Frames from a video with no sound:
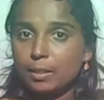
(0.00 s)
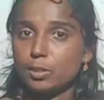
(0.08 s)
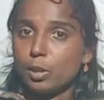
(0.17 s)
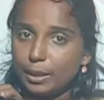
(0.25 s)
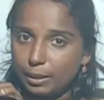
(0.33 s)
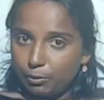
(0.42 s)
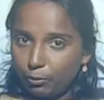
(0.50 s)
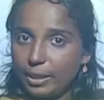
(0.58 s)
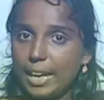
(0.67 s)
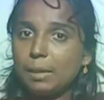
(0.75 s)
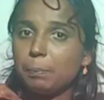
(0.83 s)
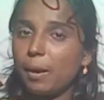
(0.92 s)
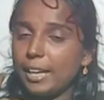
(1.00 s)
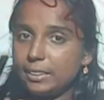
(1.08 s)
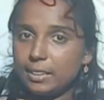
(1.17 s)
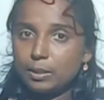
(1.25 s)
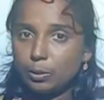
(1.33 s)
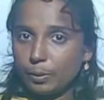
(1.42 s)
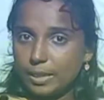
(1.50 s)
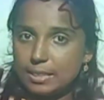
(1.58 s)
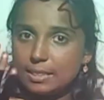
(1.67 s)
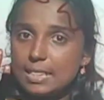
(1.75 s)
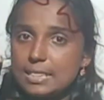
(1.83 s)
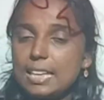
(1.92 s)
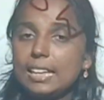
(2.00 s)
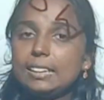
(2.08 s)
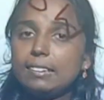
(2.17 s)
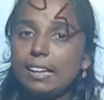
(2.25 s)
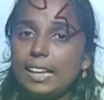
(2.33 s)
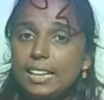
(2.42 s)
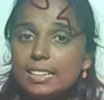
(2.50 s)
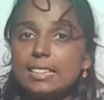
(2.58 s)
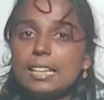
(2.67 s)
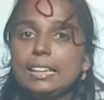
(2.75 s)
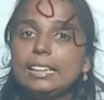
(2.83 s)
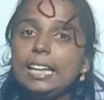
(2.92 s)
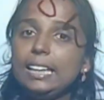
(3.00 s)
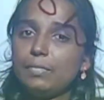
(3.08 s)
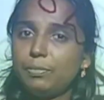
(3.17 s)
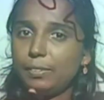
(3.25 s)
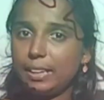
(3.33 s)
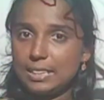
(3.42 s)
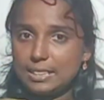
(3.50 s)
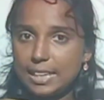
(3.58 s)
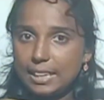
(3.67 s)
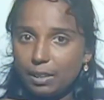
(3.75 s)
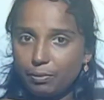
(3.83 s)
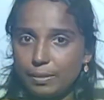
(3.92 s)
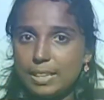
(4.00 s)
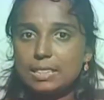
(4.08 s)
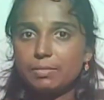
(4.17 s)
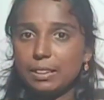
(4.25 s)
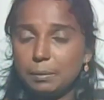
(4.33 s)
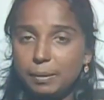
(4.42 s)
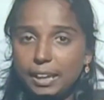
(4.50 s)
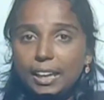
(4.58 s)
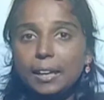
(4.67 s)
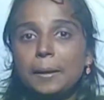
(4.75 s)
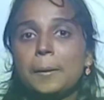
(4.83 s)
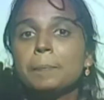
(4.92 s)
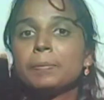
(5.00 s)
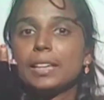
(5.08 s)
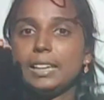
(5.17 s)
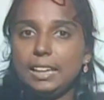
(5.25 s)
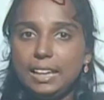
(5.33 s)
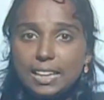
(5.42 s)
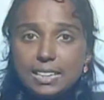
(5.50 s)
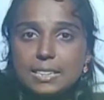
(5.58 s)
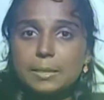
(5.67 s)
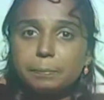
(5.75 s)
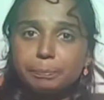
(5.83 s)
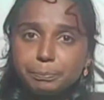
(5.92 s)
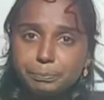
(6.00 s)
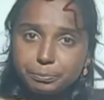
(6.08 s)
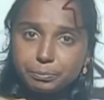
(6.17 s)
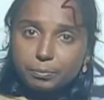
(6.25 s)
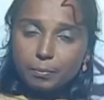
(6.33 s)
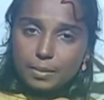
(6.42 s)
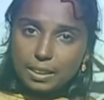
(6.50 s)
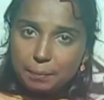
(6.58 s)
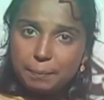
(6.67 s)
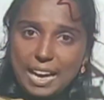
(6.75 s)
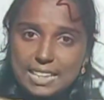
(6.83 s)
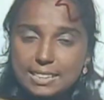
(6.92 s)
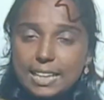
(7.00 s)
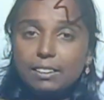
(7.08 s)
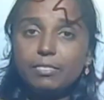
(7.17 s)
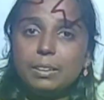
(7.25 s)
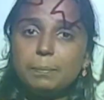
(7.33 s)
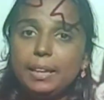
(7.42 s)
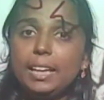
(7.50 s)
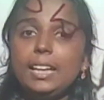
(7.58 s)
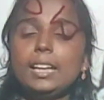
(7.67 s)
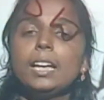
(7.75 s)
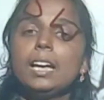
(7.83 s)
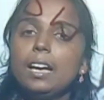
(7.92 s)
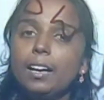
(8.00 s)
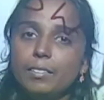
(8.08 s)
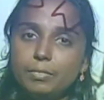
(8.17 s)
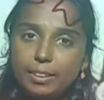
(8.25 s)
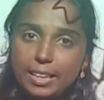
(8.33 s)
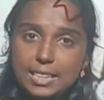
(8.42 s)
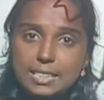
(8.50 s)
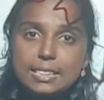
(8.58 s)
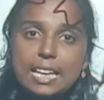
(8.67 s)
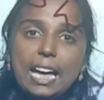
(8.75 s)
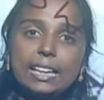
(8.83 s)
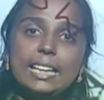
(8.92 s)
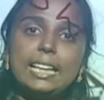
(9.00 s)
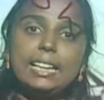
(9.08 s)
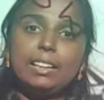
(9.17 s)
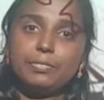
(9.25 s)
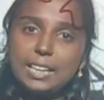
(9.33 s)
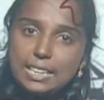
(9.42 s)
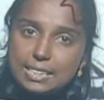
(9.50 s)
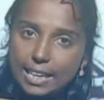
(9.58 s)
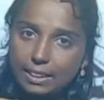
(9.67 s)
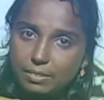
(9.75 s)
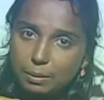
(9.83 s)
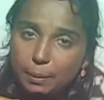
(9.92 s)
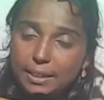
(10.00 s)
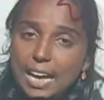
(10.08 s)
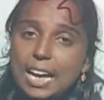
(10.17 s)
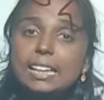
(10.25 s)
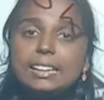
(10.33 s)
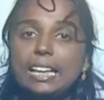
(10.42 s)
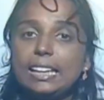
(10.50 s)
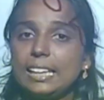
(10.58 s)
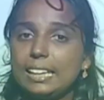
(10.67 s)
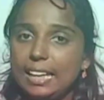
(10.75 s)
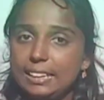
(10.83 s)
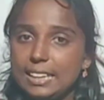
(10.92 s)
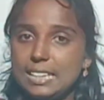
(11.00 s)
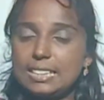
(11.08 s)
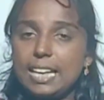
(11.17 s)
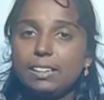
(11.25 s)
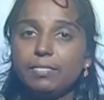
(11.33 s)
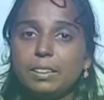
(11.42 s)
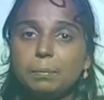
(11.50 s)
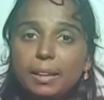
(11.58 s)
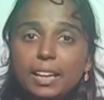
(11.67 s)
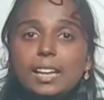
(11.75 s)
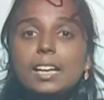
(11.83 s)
So if we are pointing towards the sunrise, then the front side of us will be east, back side will be west, and the left hand side will be north and the right hand side will be